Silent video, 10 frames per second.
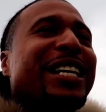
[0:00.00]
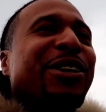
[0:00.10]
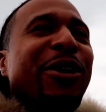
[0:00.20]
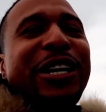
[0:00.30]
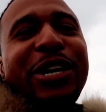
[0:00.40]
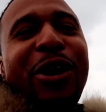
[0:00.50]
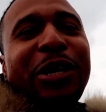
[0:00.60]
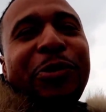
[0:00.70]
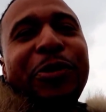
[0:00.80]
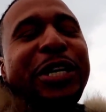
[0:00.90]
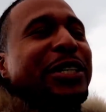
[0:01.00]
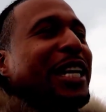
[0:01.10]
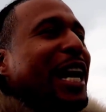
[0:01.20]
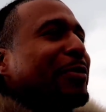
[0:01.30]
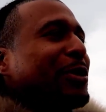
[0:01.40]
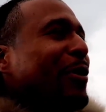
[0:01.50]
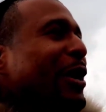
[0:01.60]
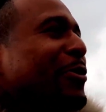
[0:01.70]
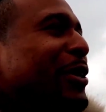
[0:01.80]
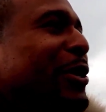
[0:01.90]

ain't talking to y'all in real time, so I don't